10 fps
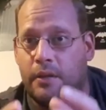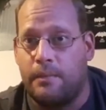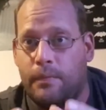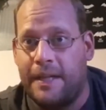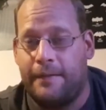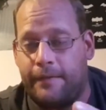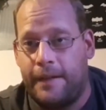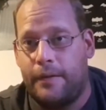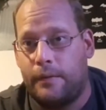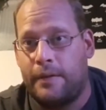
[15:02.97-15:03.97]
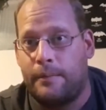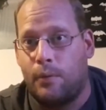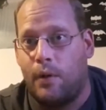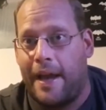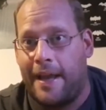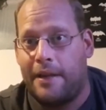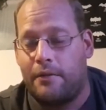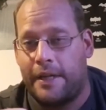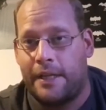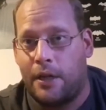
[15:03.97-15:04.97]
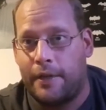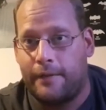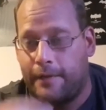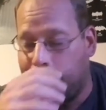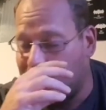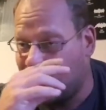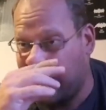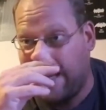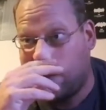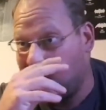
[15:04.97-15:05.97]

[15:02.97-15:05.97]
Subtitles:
you can really feel the more angrier kind of feel to it.